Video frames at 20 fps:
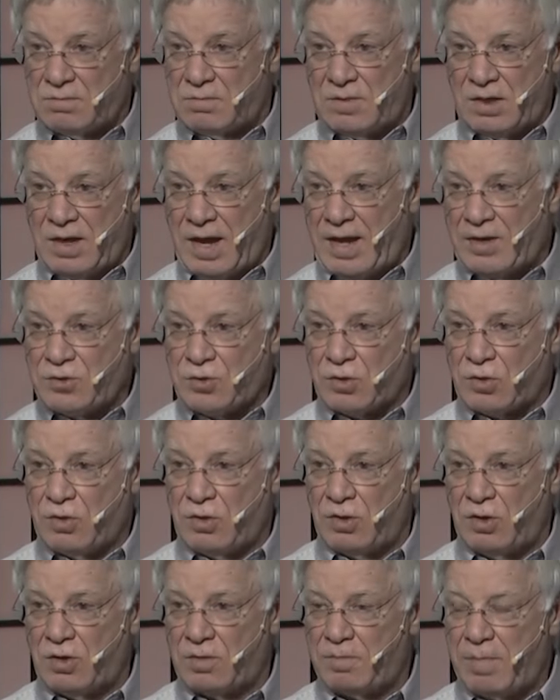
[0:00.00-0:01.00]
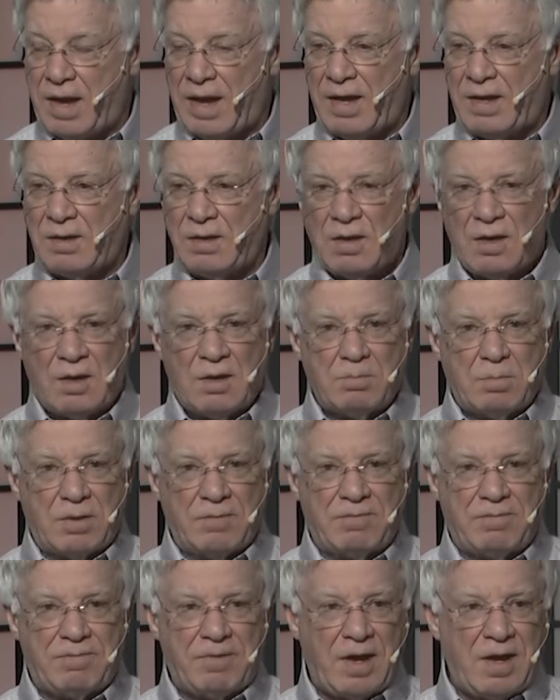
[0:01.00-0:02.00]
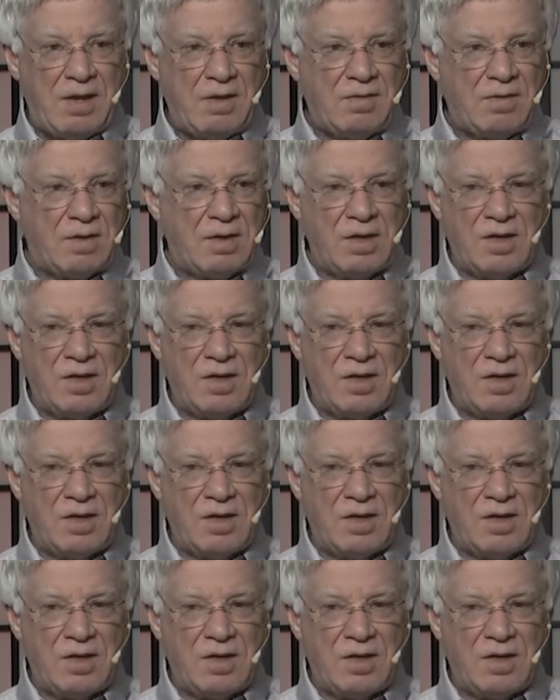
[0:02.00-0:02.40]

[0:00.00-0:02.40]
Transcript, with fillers: The natural could look bad, but faith